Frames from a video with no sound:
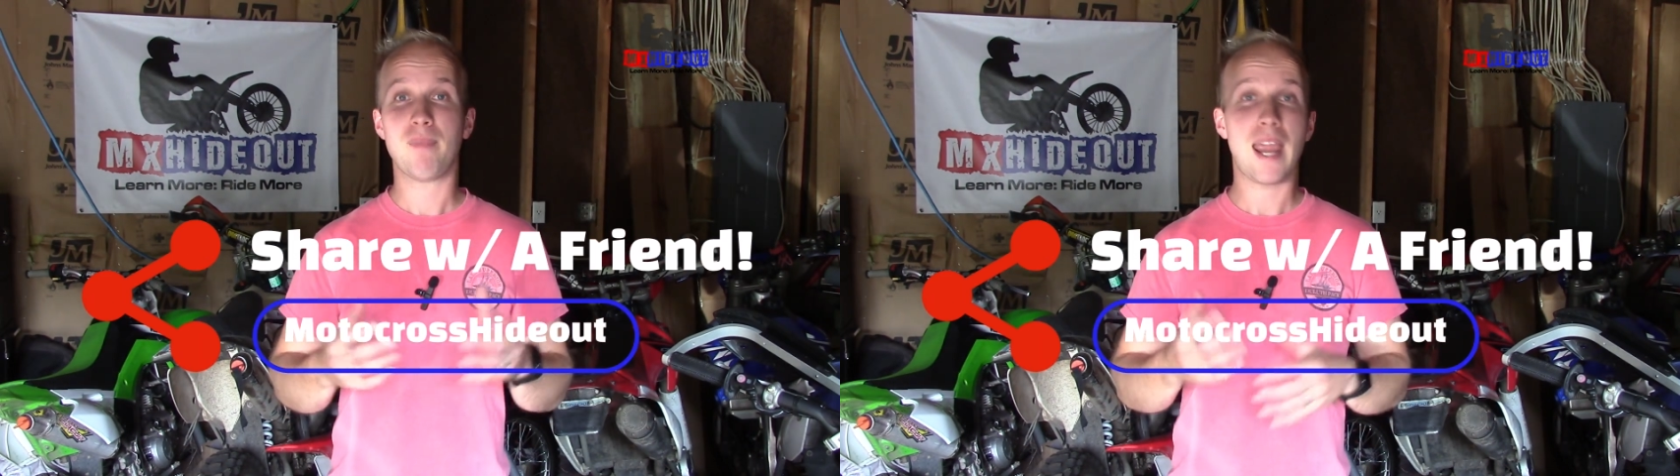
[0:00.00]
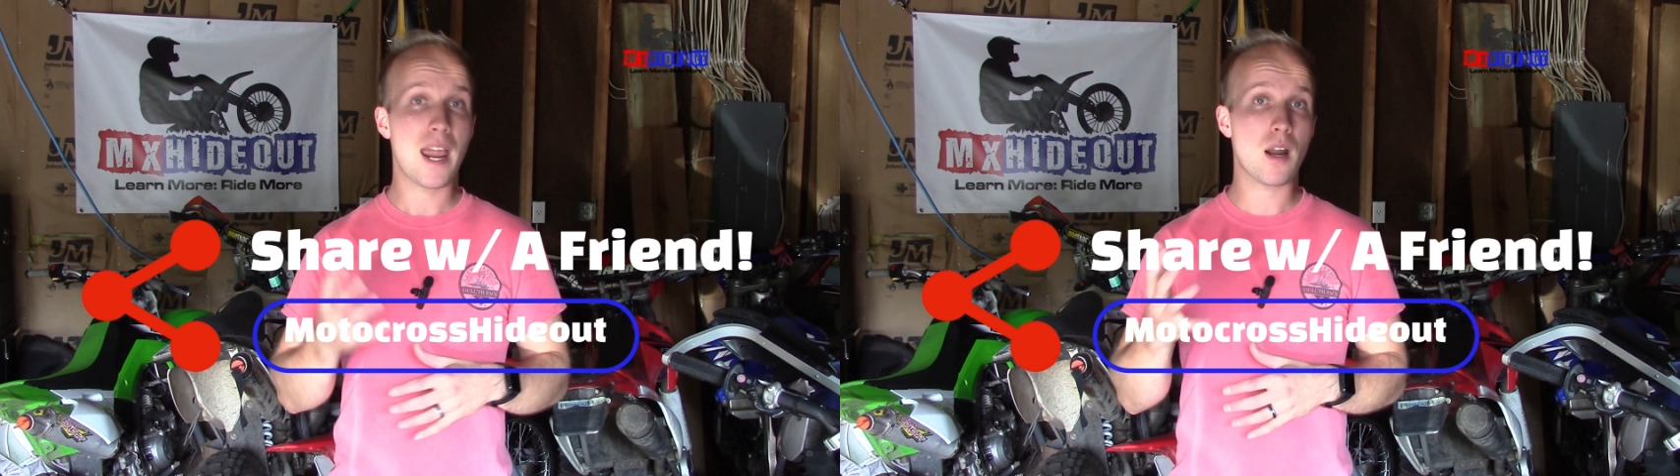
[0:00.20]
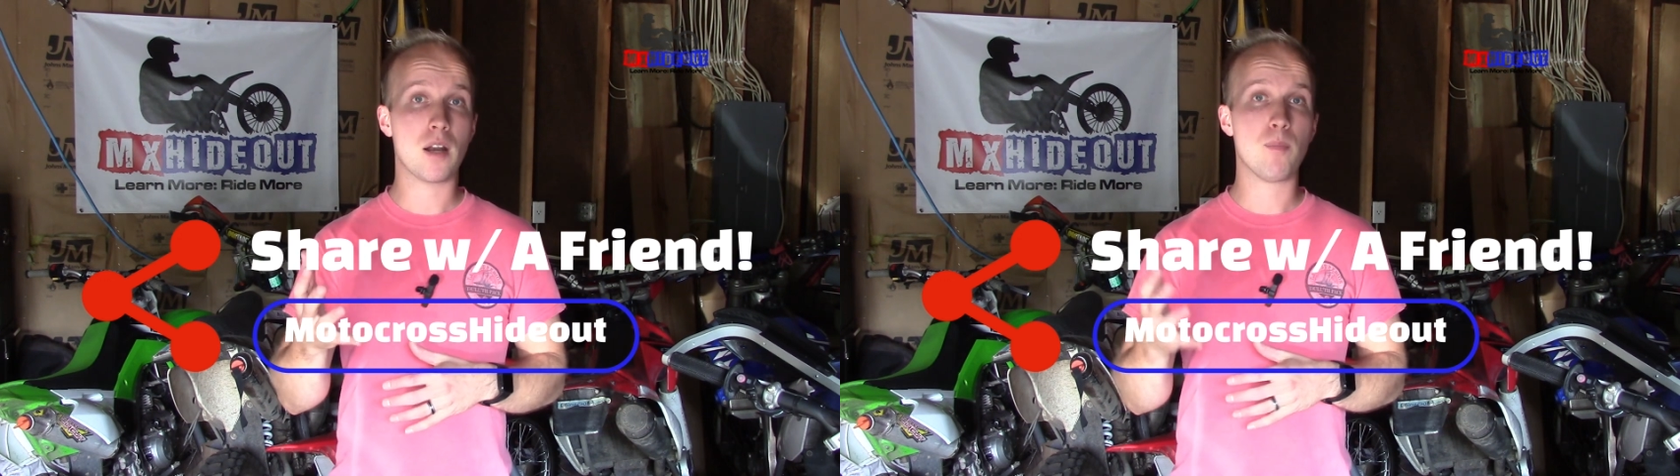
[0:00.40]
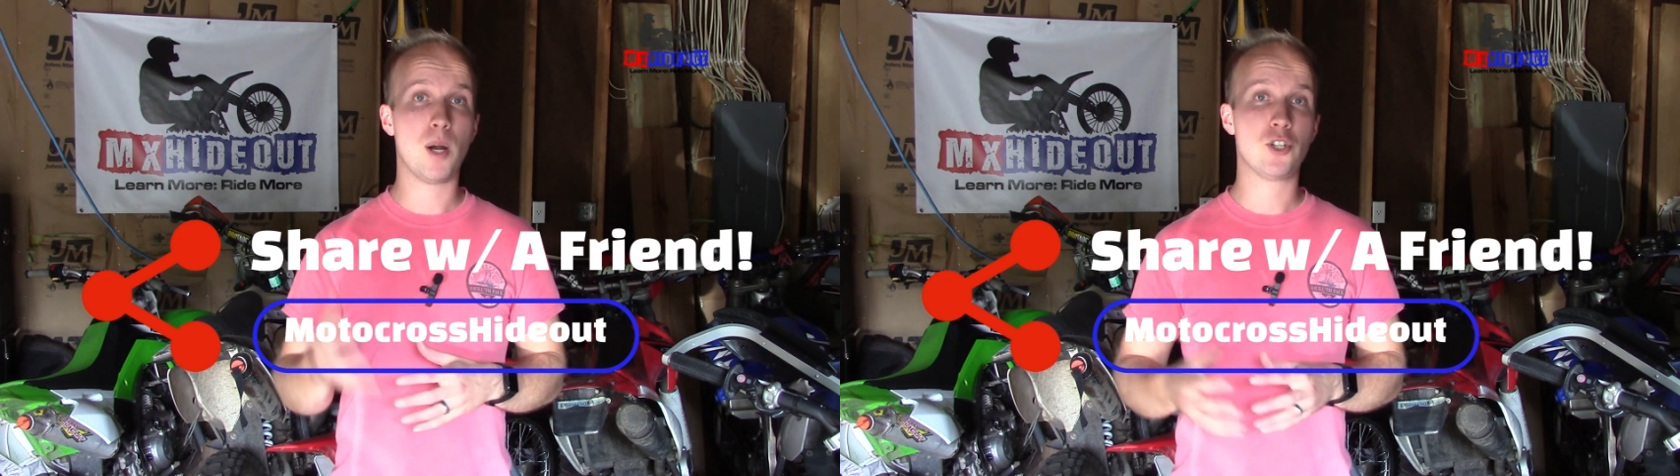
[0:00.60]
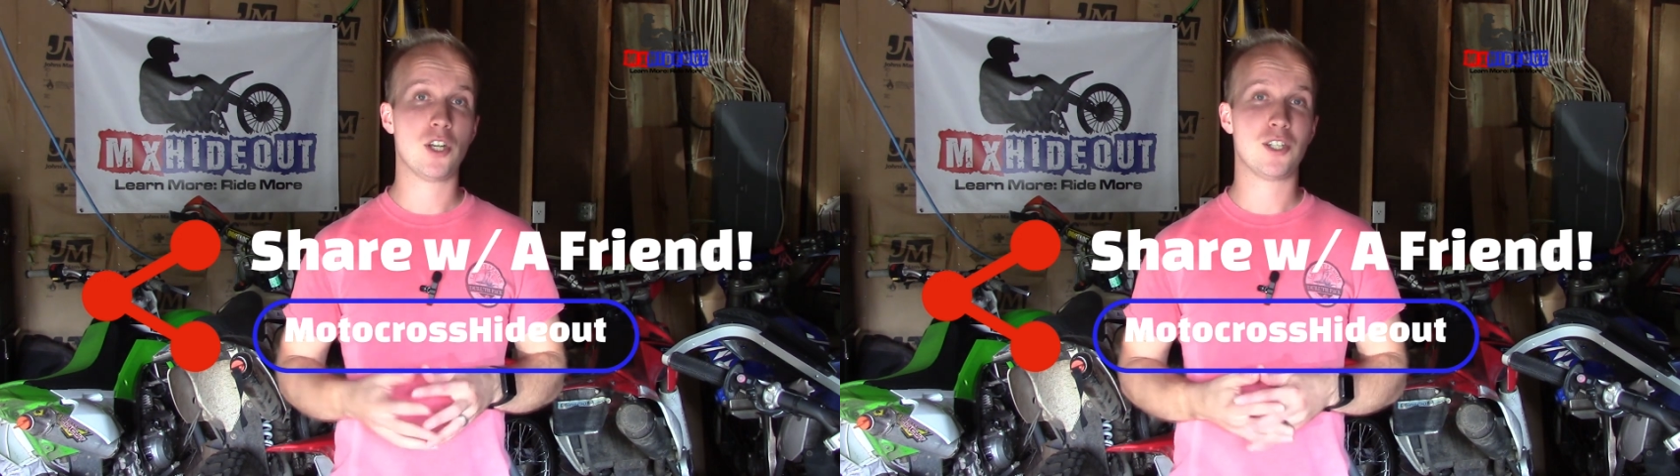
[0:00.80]
and on a
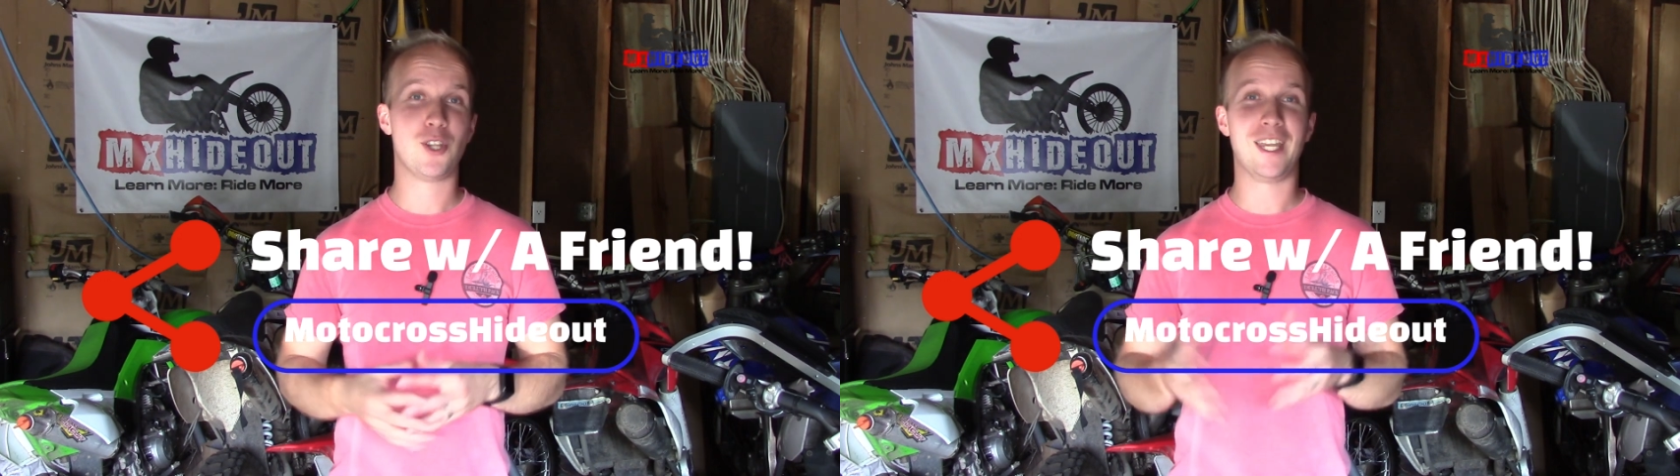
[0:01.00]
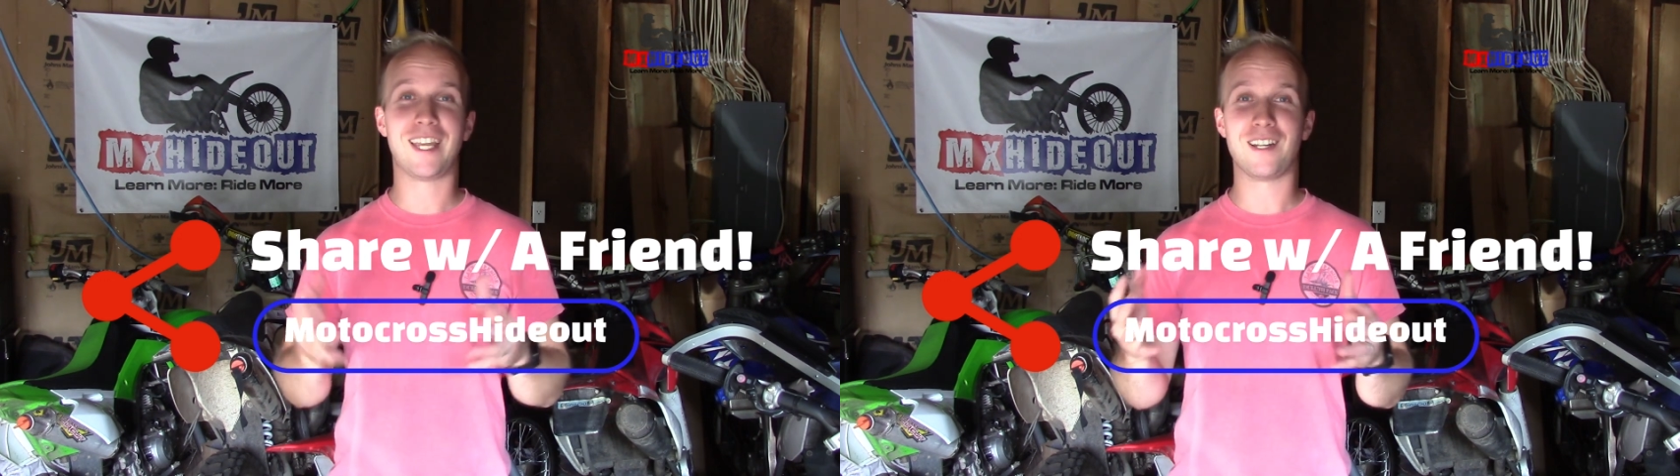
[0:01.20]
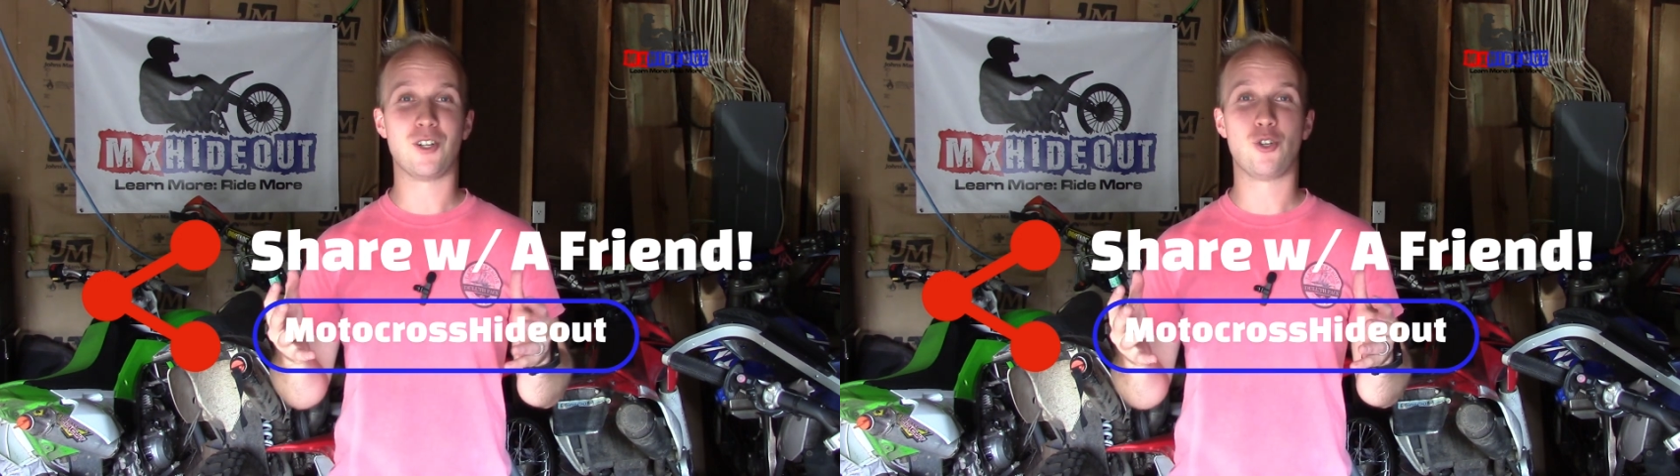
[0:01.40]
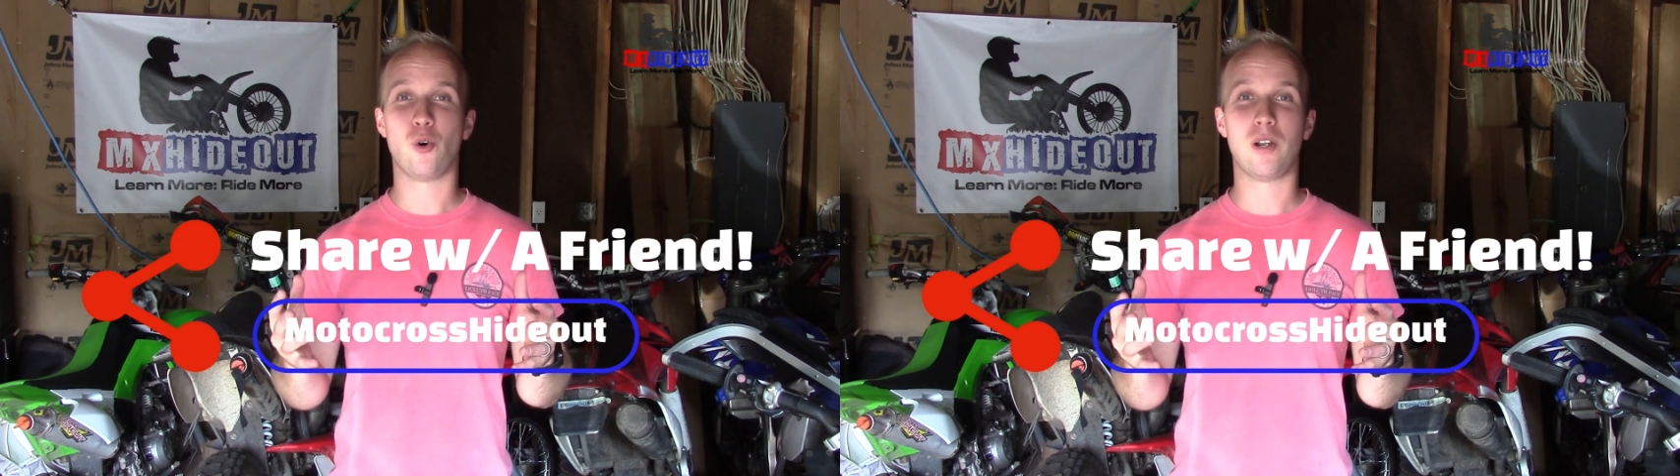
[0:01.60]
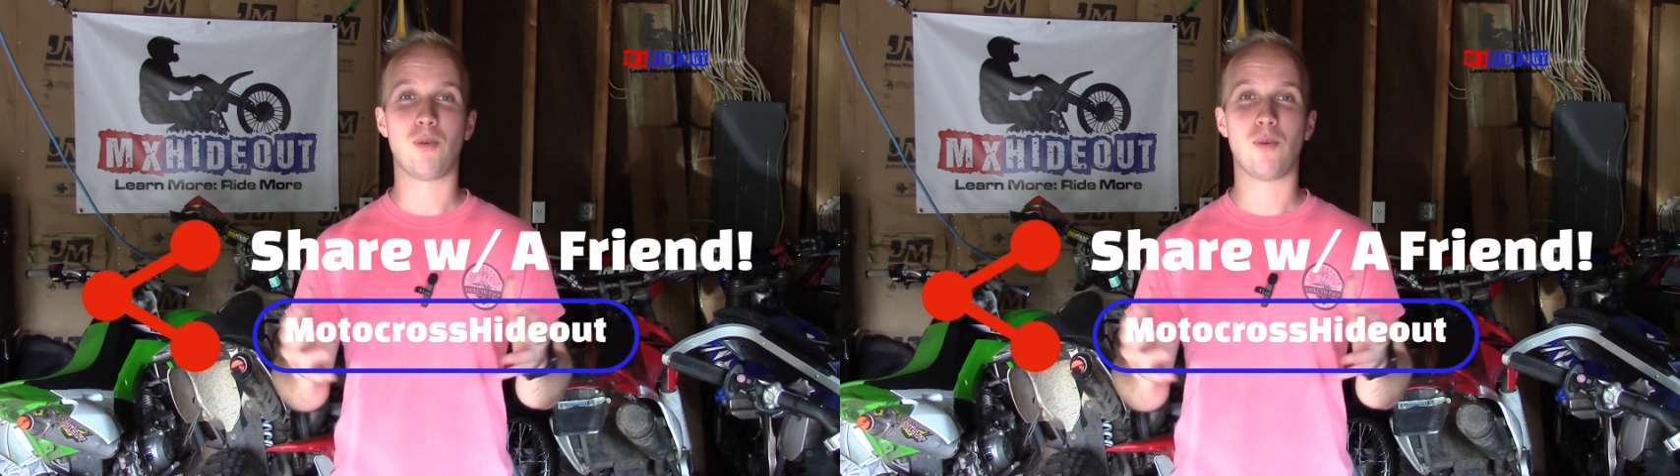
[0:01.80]
budget so that you can enjoy